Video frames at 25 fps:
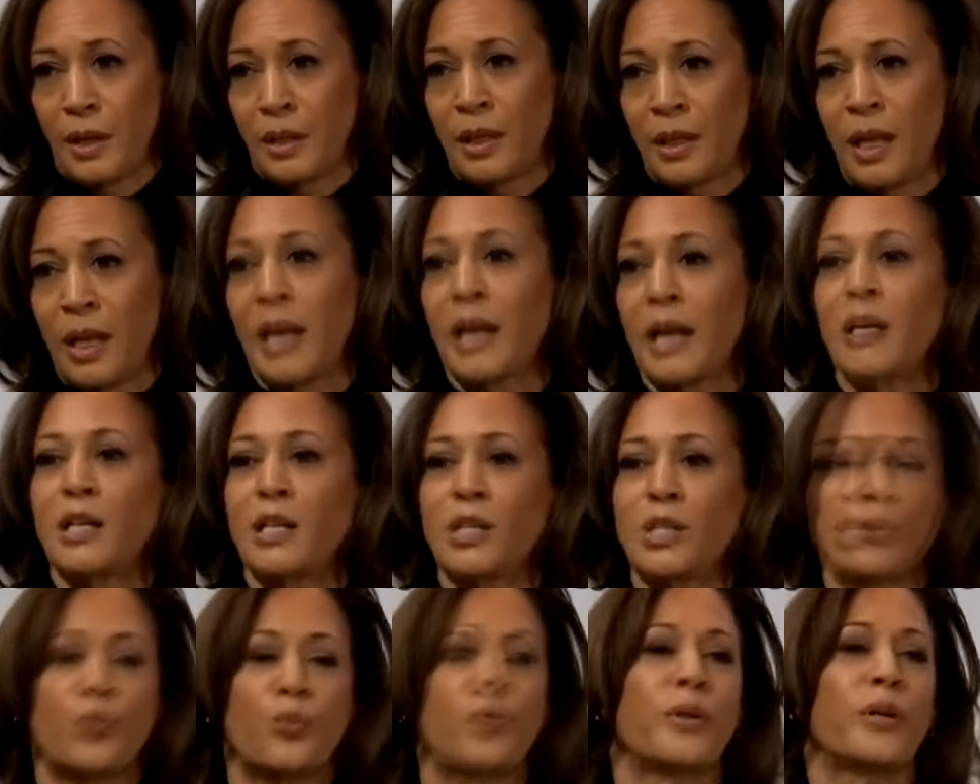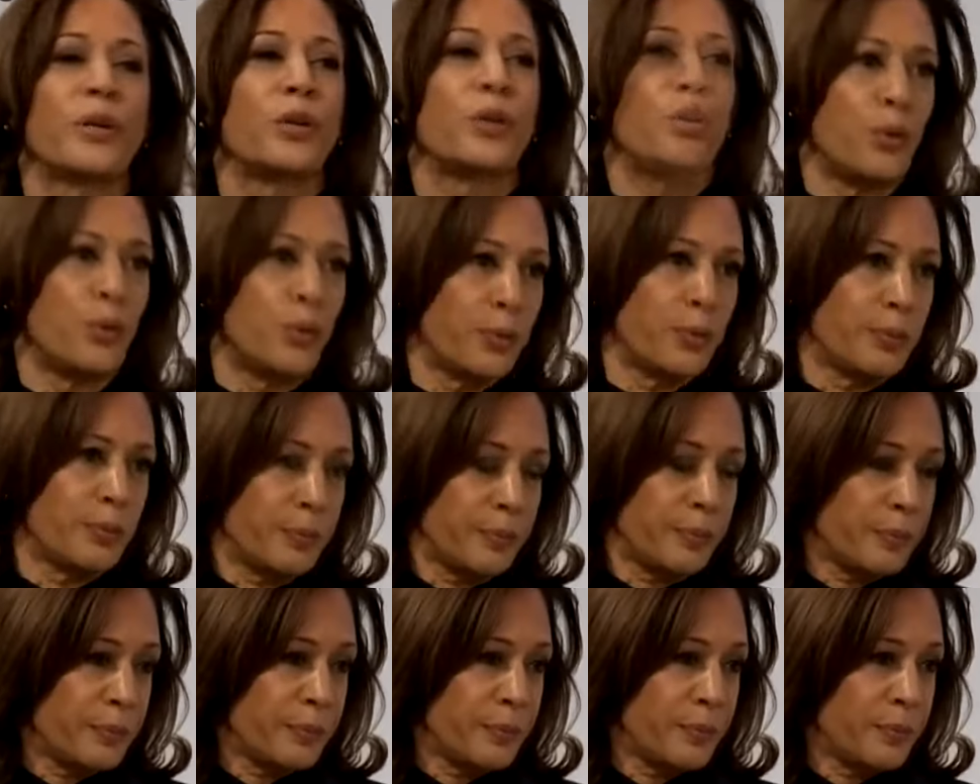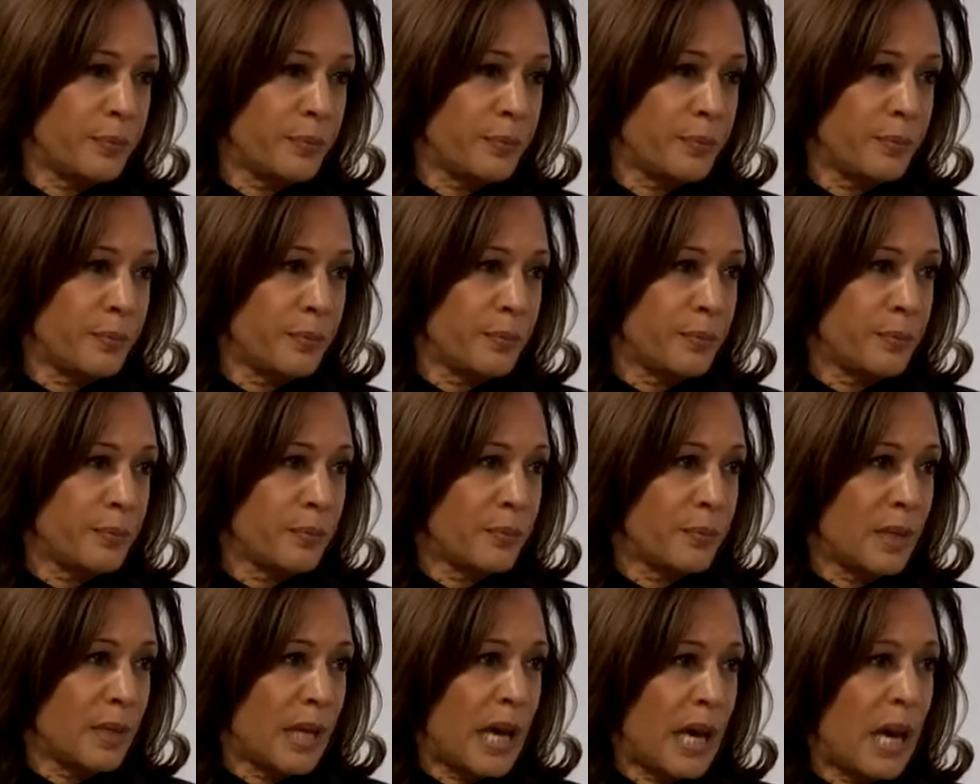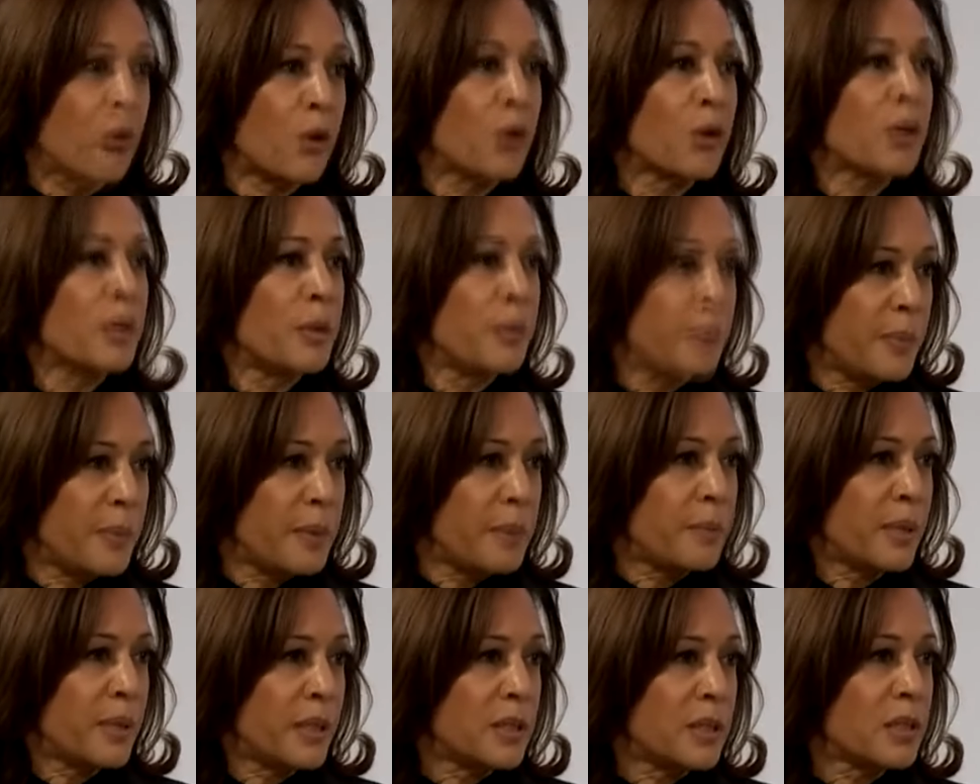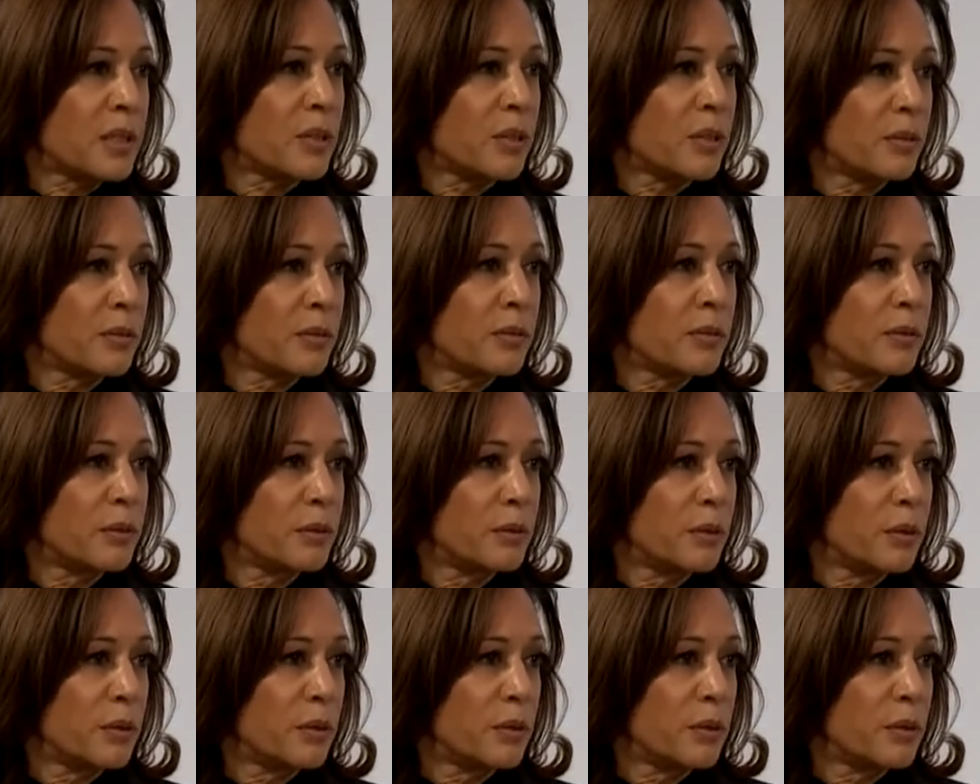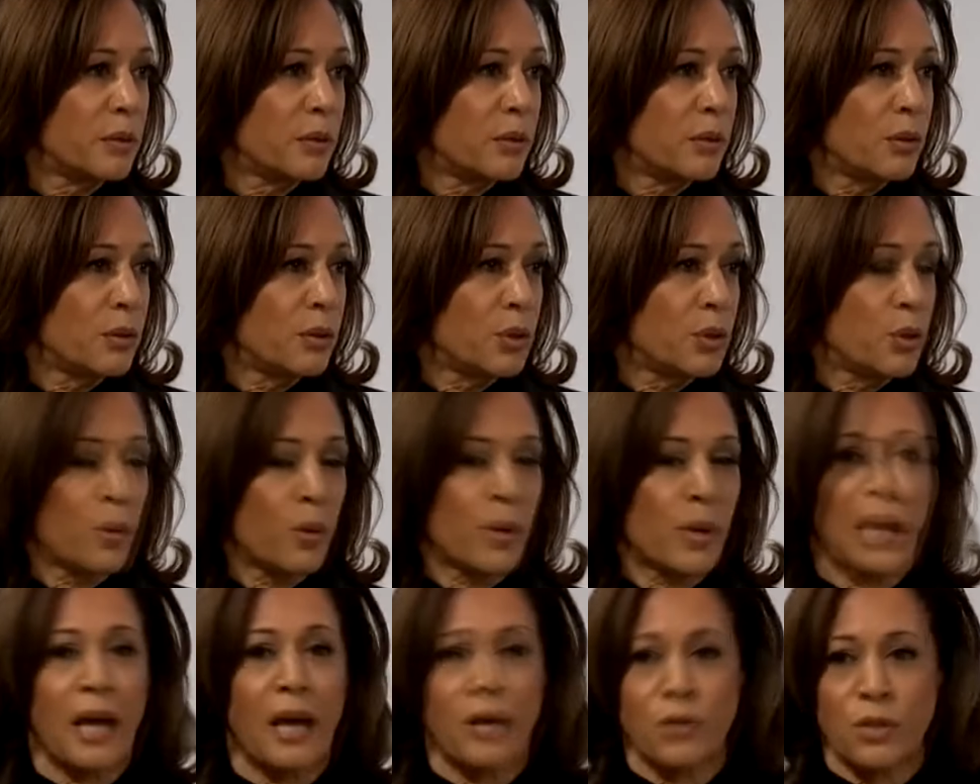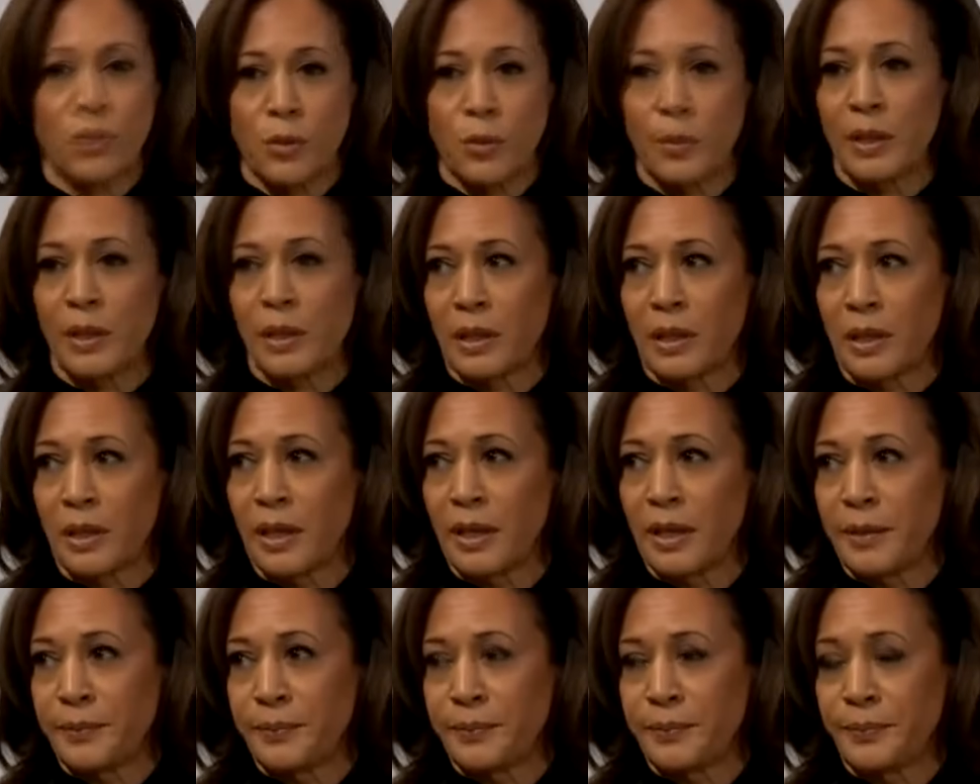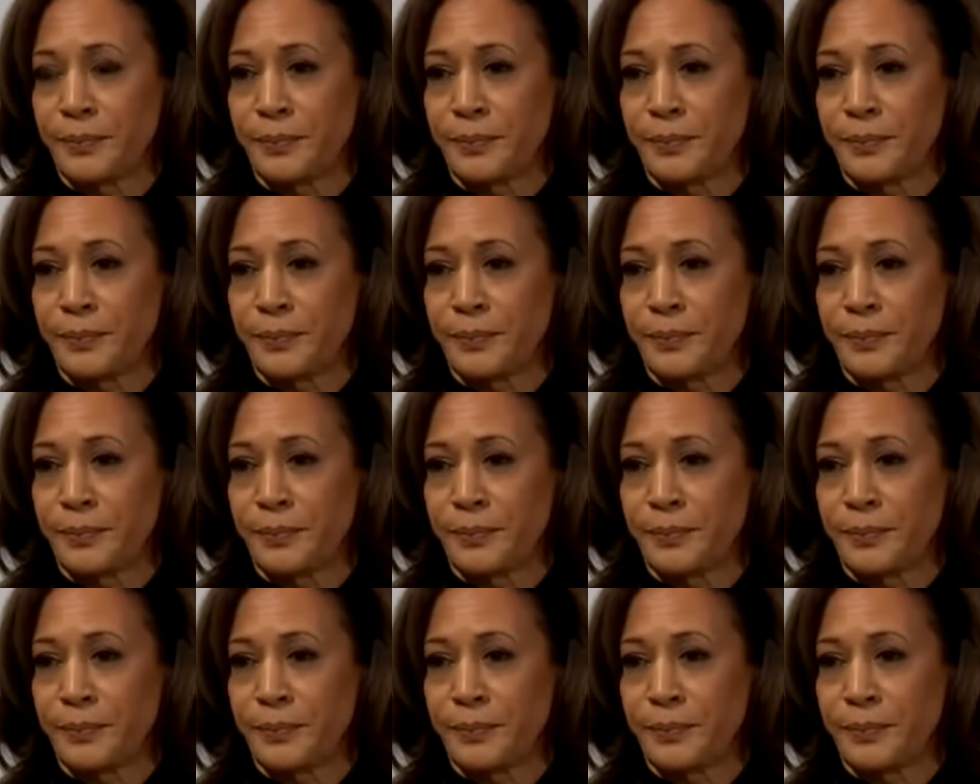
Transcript: let us renew our commitment to accountability.